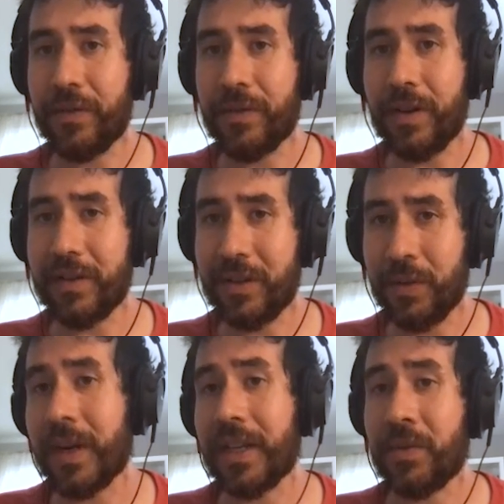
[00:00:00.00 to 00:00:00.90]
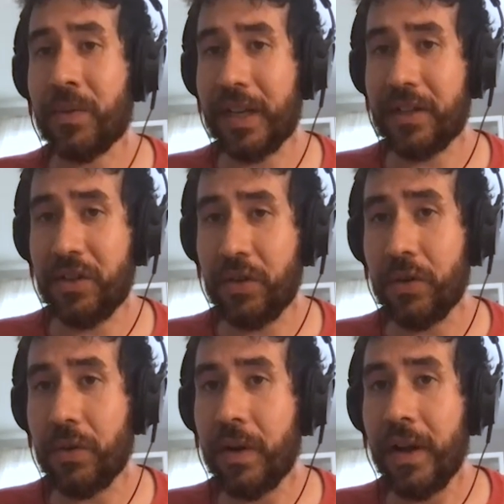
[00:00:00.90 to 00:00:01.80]
the road to
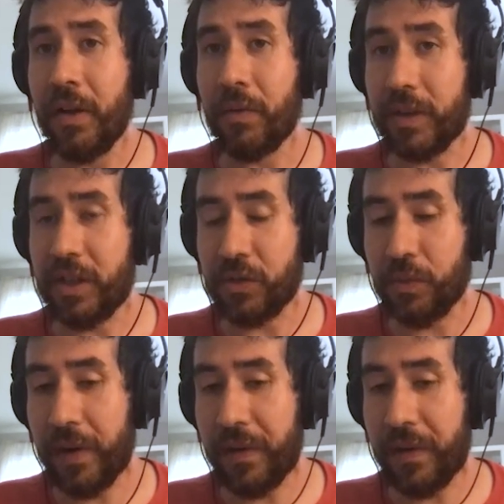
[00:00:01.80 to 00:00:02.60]
2022, which is where